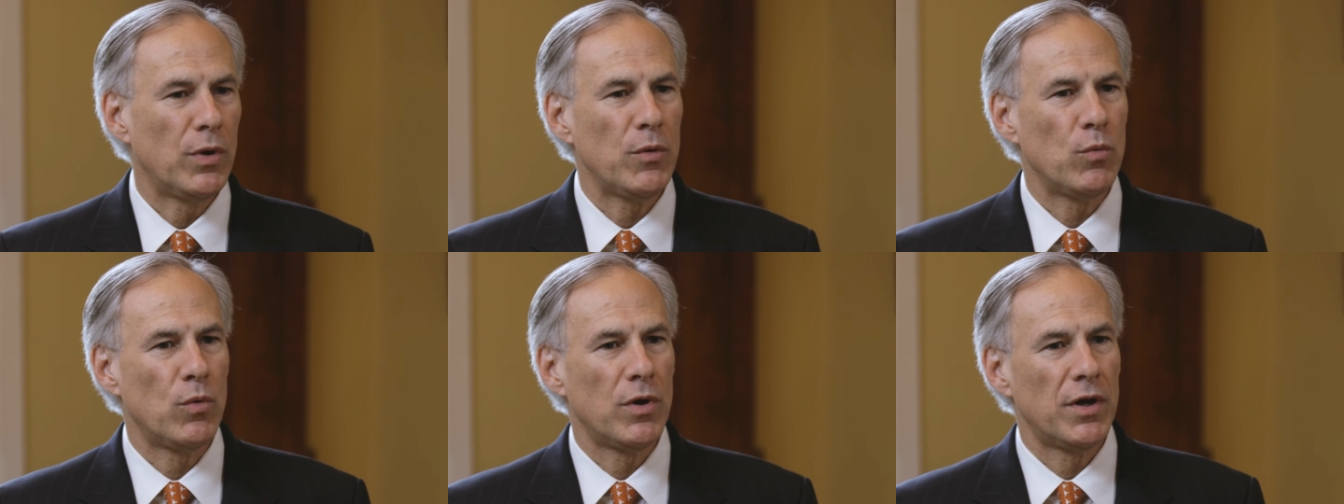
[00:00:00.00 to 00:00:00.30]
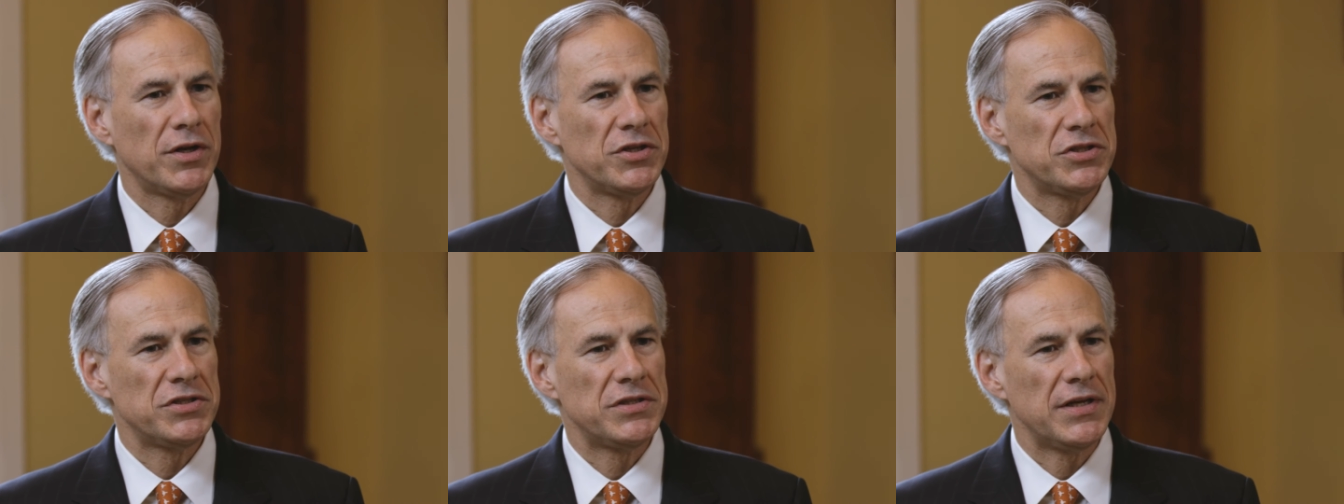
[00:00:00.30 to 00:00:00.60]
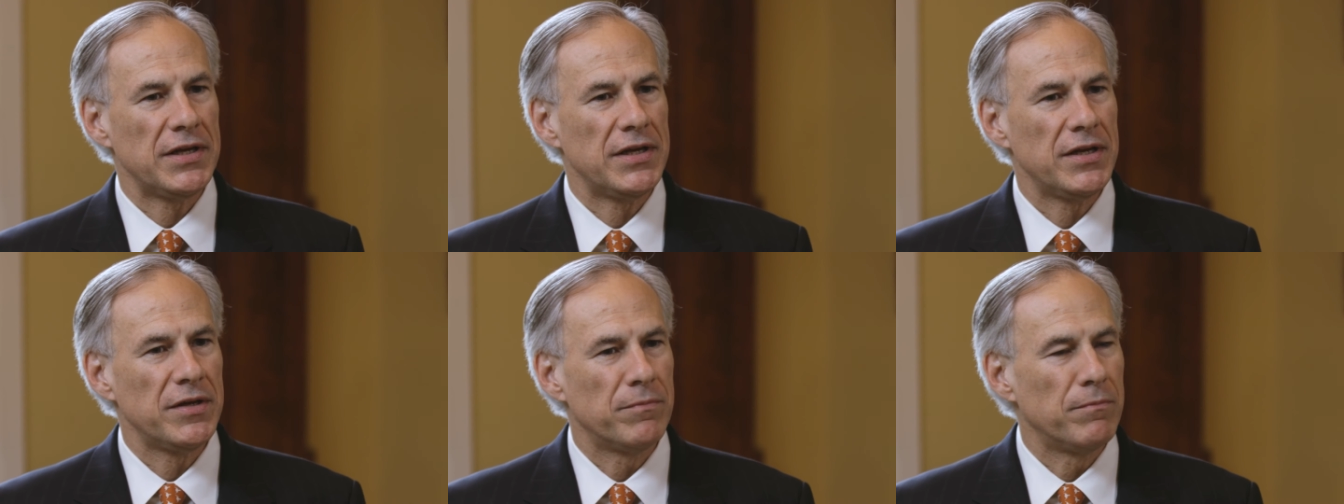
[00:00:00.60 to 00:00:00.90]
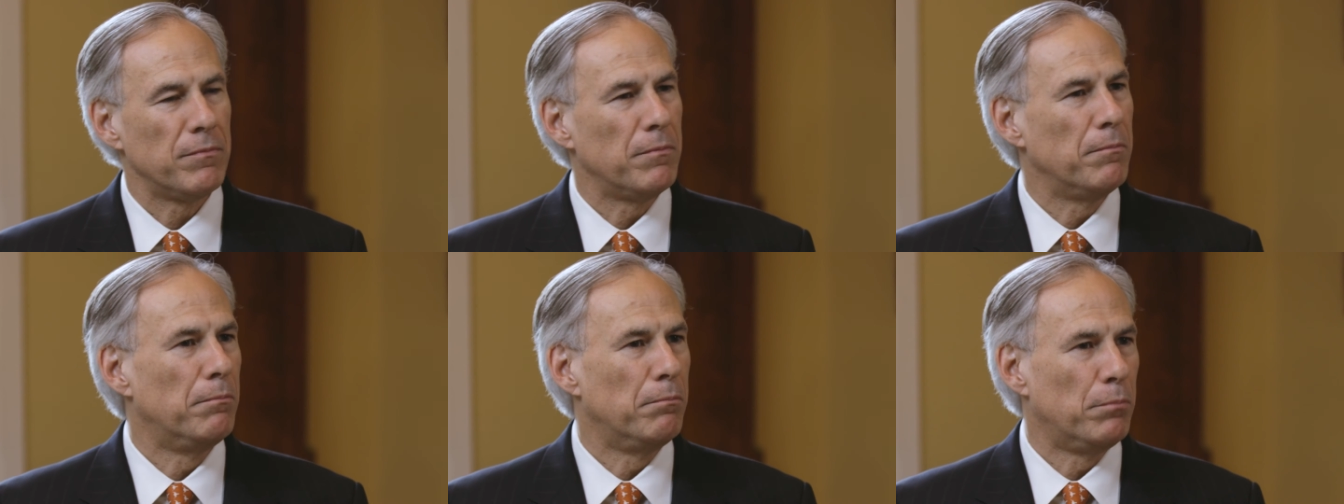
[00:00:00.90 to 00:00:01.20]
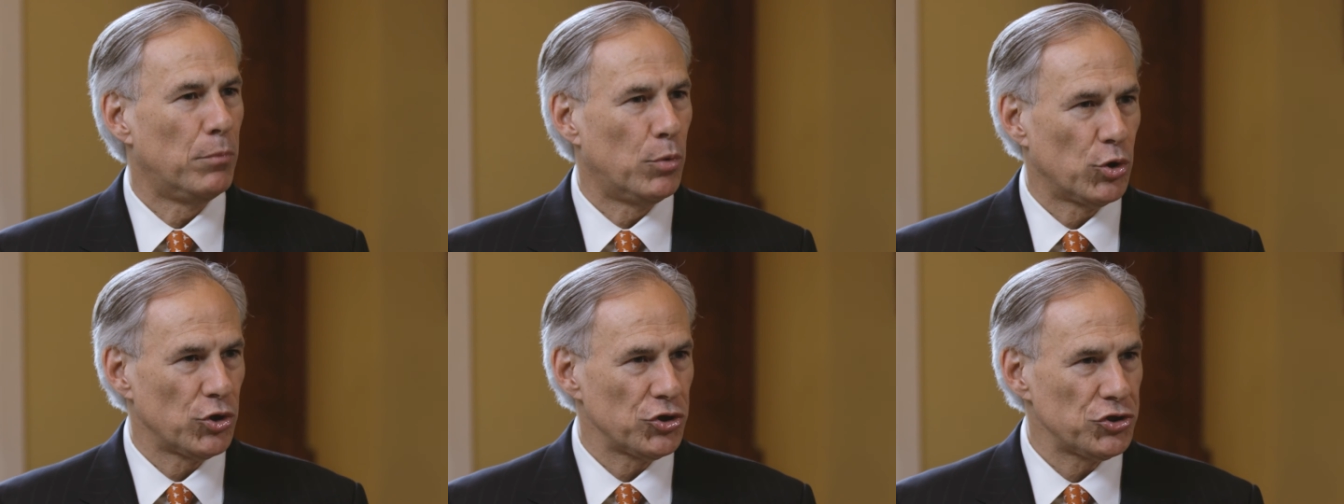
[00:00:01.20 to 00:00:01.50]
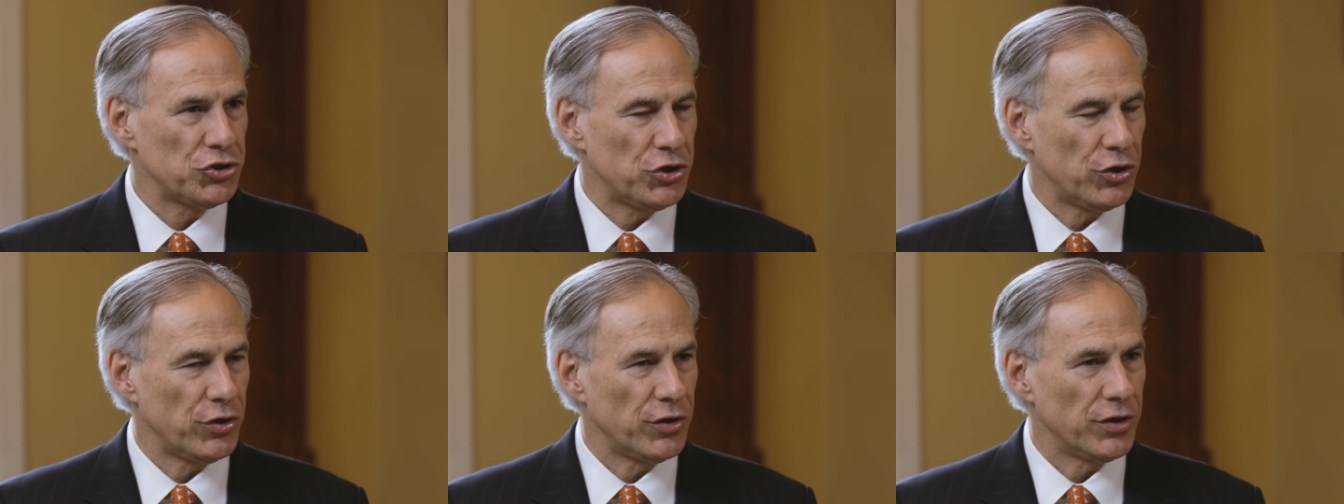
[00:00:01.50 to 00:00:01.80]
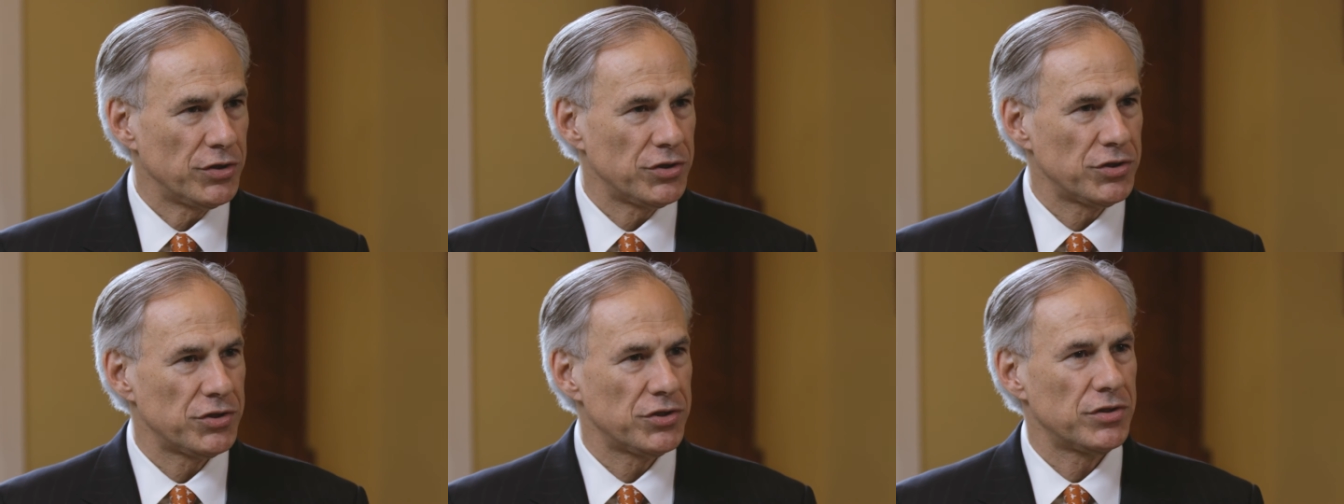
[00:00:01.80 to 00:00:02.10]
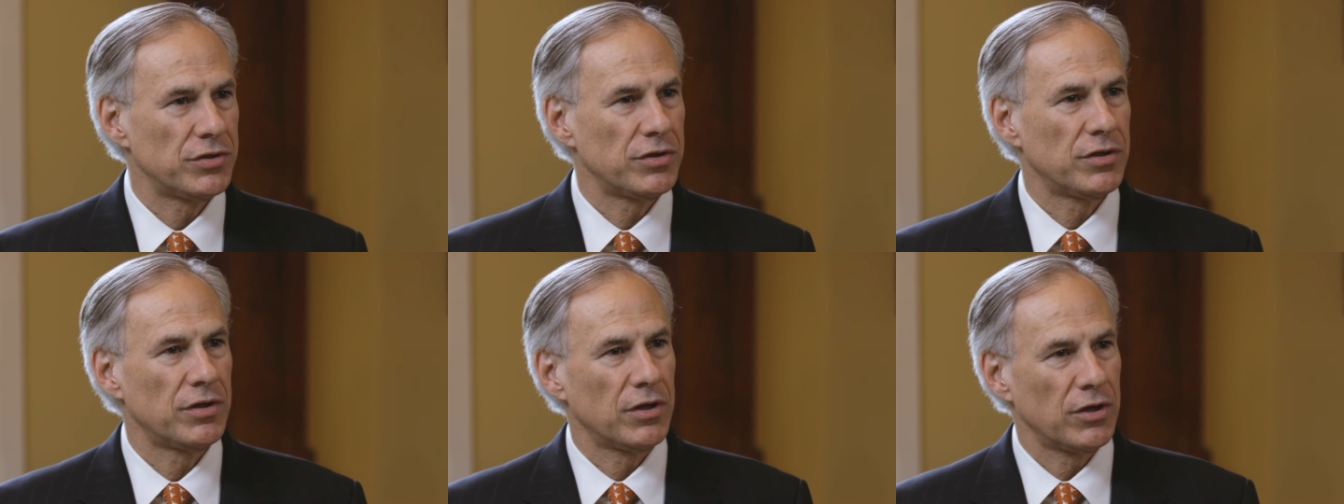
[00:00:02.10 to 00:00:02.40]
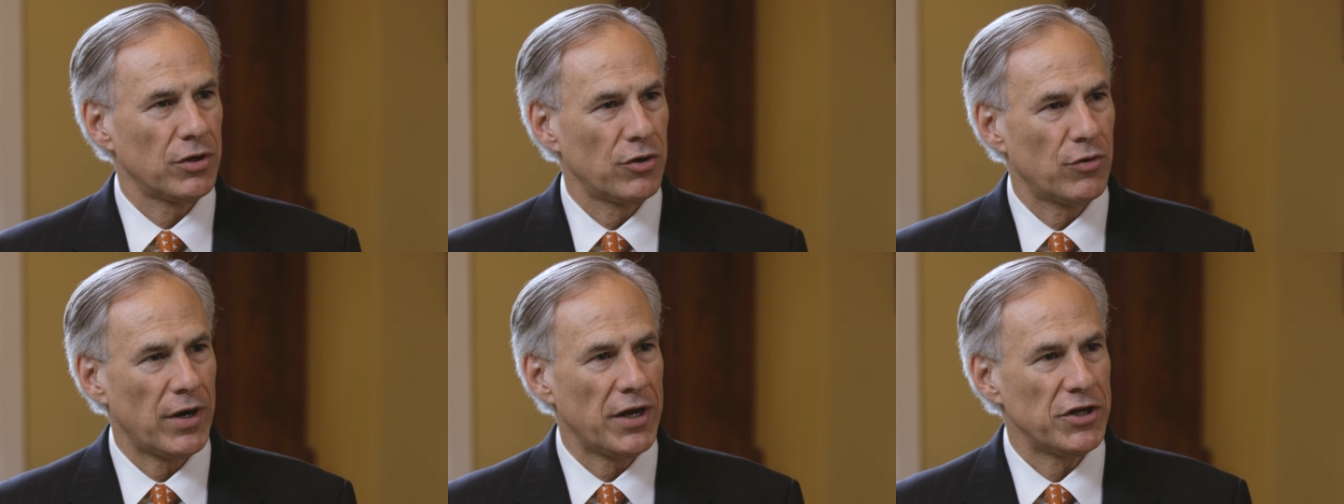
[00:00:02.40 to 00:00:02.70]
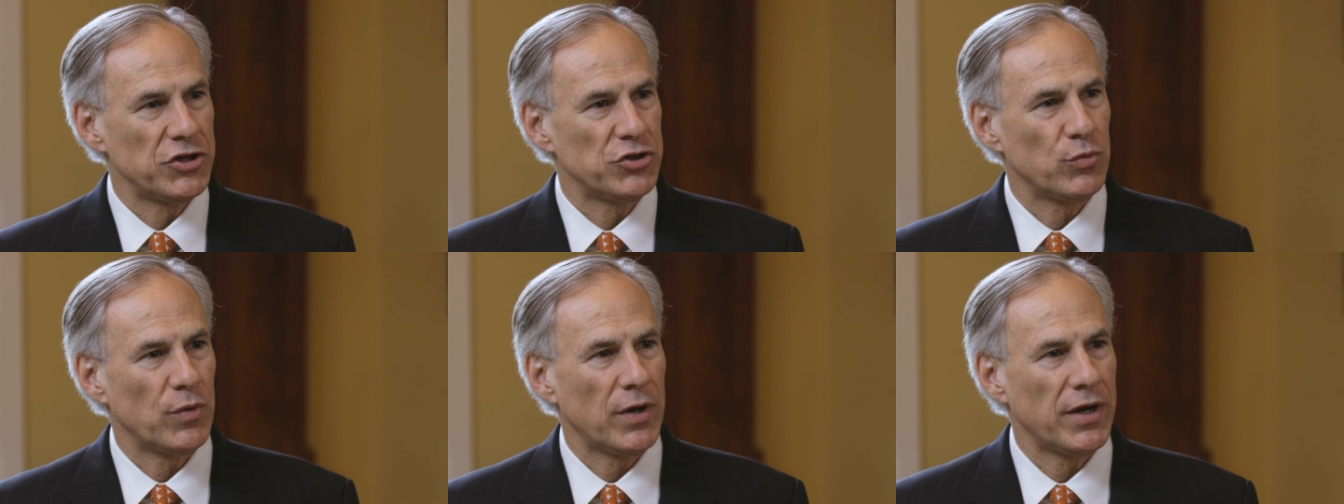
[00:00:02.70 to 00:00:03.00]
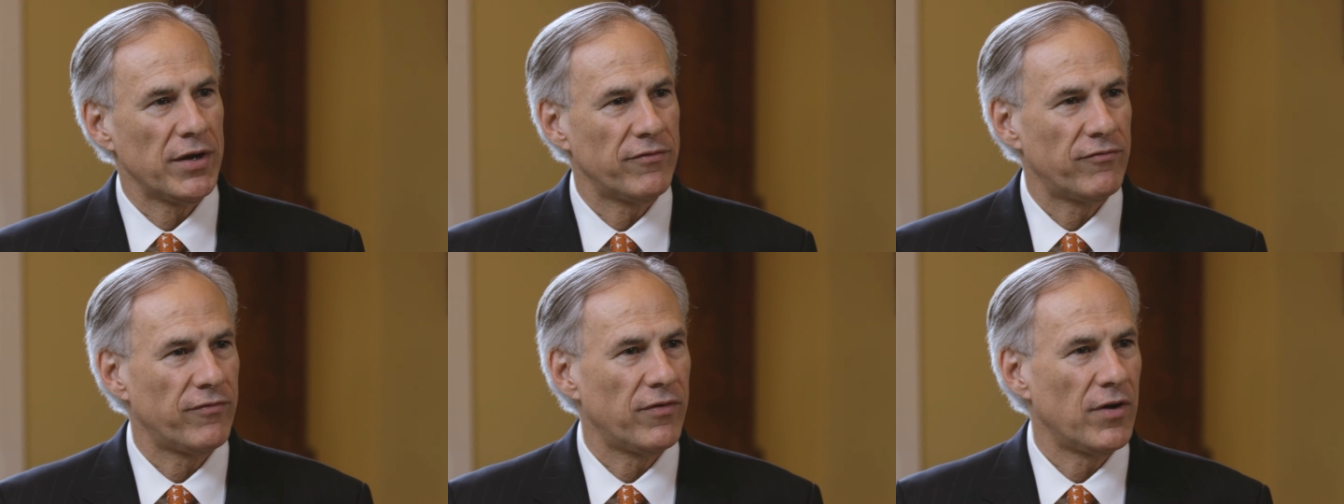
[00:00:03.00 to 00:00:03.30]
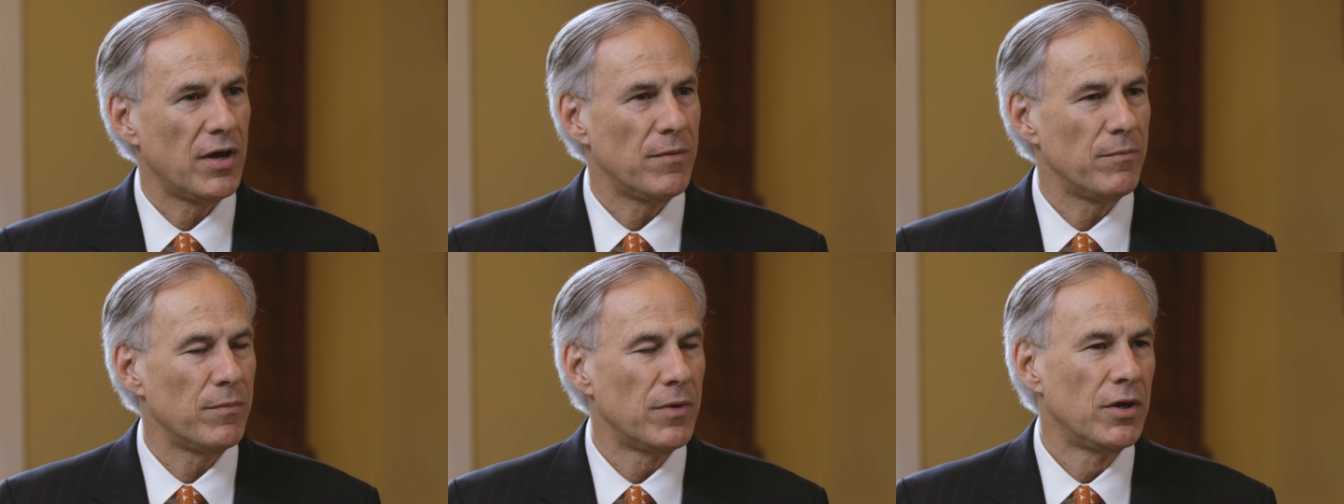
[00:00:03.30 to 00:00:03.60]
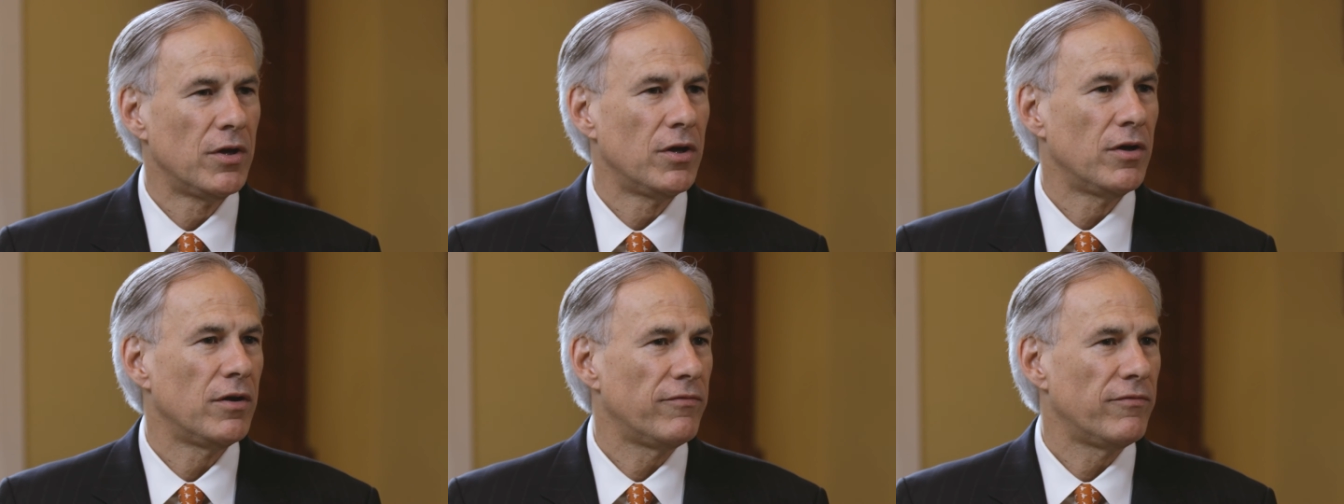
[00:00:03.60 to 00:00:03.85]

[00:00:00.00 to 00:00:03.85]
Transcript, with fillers: We want to see more students graduate from